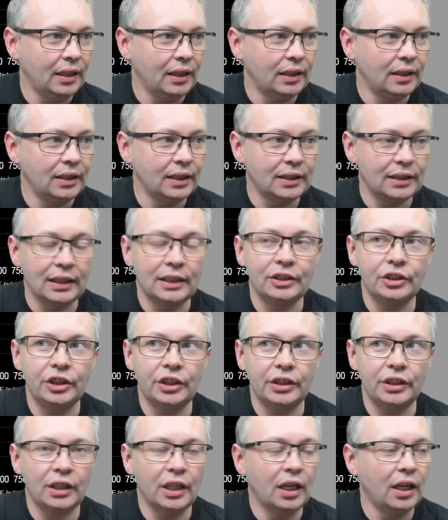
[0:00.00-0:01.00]
Nissan
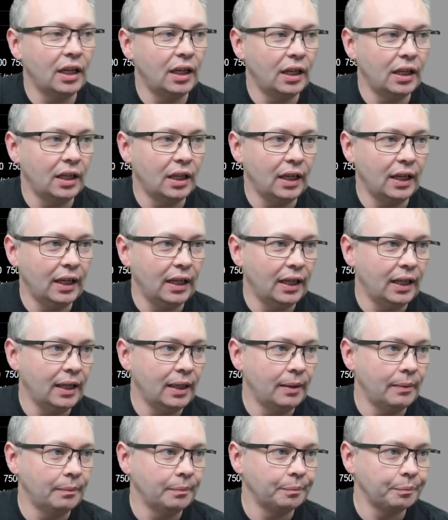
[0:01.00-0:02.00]
GTR
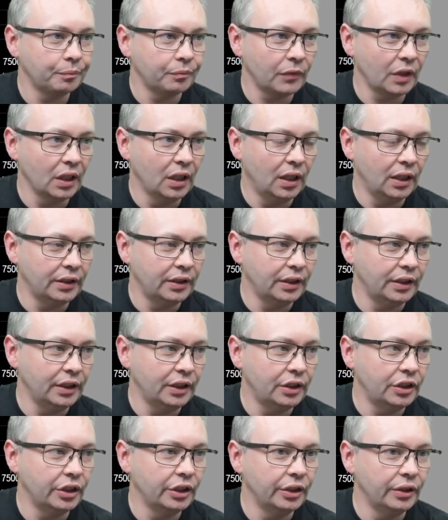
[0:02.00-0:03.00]

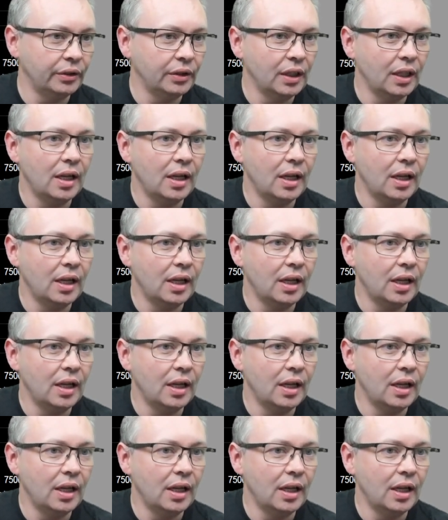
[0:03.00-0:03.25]
R32,